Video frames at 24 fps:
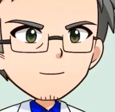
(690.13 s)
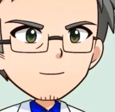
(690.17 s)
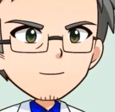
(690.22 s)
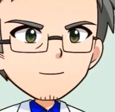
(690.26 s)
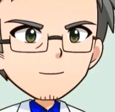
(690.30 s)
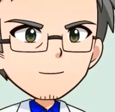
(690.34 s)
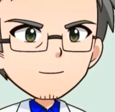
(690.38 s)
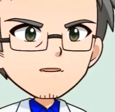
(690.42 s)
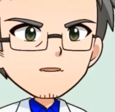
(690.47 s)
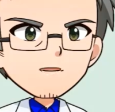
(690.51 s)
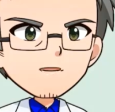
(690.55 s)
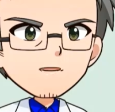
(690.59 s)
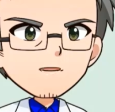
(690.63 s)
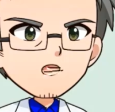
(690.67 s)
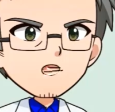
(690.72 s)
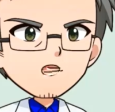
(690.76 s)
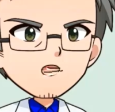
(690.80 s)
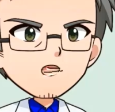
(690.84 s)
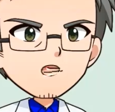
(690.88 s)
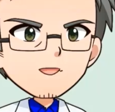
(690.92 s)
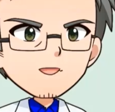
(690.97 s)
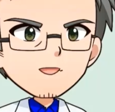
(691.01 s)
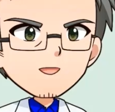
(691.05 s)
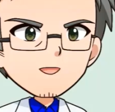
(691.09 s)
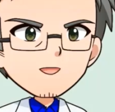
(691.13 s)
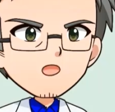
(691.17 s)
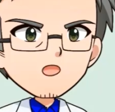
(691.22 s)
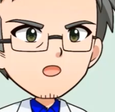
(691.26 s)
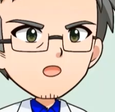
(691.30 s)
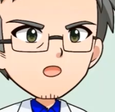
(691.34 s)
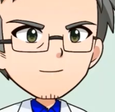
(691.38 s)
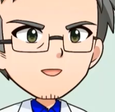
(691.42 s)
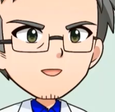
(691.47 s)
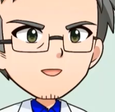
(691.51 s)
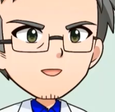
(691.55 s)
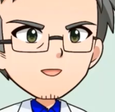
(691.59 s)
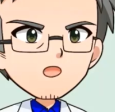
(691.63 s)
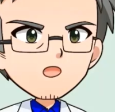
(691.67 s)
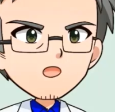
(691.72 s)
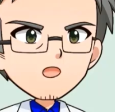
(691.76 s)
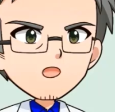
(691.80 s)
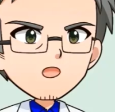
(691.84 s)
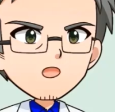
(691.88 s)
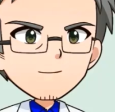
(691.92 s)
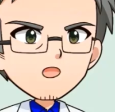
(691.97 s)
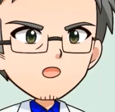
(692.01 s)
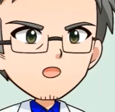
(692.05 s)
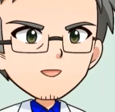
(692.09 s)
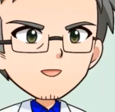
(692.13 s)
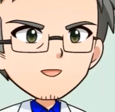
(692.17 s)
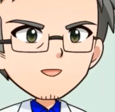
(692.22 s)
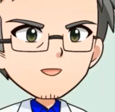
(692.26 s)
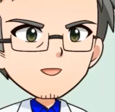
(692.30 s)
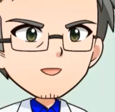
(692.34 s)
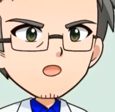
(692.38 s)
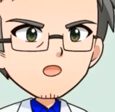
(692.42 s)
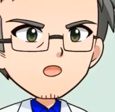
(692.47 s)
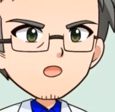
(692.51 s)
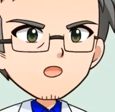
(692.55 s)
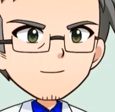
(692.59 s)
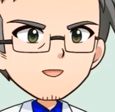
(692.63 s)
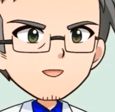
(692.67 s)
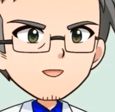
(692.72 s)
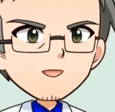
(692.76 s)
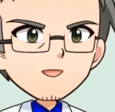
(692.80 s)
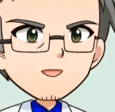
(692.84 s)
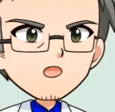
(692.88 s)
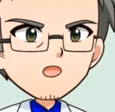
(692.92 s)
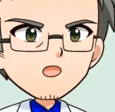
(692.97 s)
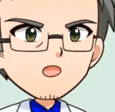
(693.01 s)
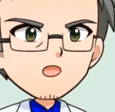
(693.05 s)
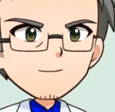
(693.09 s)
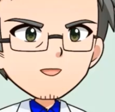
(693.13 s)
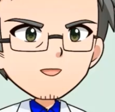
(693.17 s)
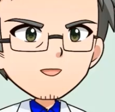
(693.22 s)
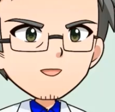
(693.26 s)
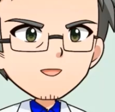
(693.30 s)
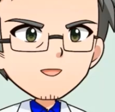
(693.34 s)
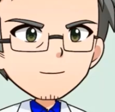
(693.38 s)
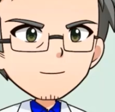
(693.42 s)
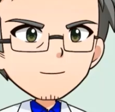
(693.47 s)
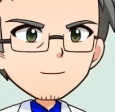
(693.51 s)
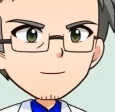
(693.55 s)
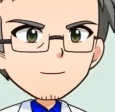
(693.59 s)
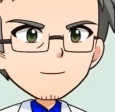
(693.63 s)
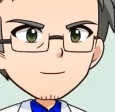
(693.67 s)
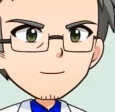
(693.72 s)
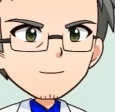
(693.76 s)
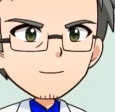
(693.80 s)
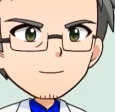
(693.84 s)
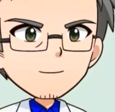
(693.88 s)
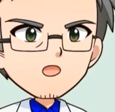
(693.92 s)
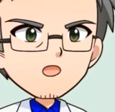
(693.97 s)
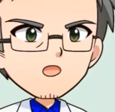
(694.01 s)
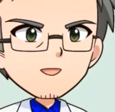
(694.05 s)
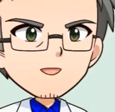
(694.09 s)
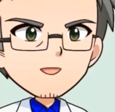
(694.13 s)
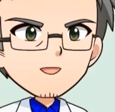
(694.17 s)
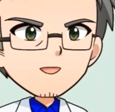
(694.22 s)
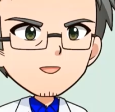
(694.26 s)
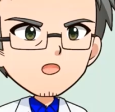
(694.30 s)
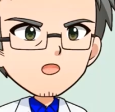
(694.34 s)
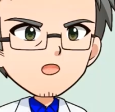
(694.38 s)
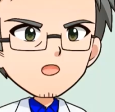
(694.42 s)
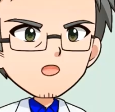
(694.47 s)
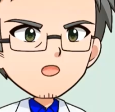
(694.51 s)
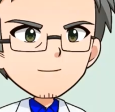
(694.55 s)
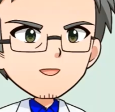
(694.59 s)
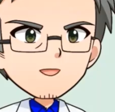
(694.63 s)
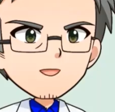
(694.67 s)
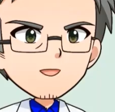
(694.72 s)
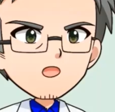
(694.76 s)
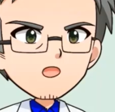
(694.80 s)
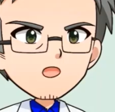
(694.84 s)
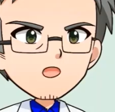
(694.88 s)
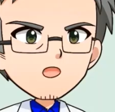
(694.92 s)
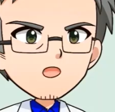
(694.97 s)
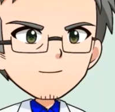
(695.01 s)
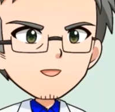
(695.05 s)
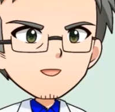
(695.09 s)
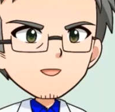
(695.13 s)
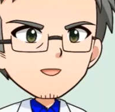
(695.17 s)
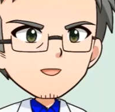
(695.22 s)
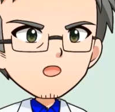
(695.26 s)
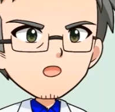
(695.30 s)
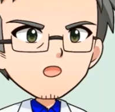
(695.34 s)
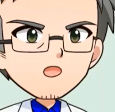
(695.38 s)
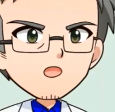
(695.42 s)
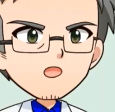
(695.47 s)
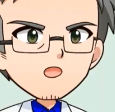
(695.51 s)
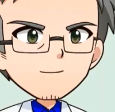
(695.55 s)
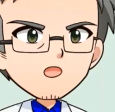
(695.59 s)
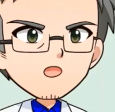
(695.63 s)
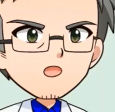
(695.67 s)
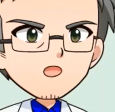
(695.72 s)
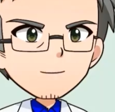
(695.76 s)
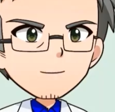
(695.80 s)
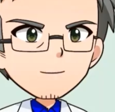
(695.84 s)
The gyro sensor detects the tilting of the smartphone. You need it for games, right?